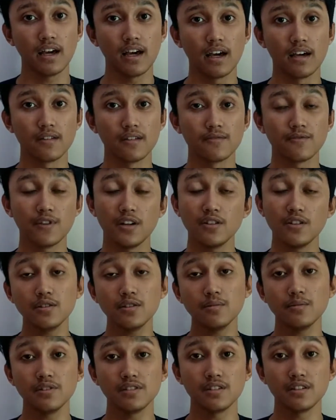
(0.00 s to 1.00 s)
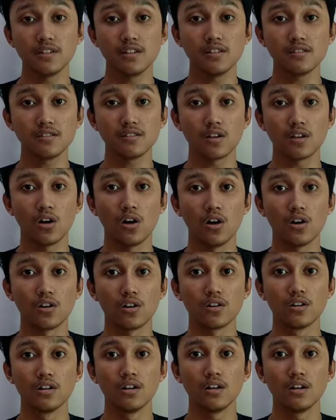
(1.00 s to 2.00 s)
and various machines
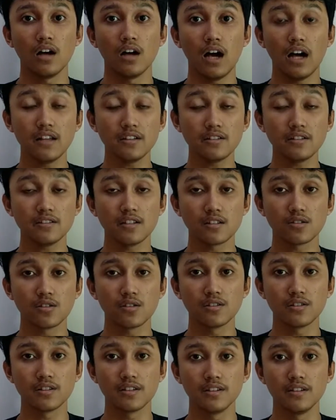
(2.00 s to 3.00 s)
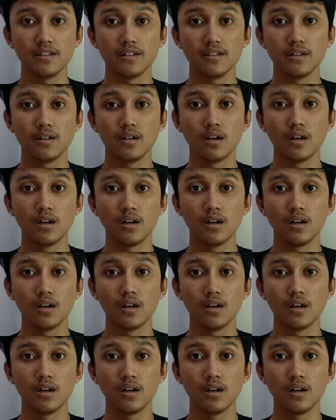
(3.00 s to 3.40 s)
or other technology,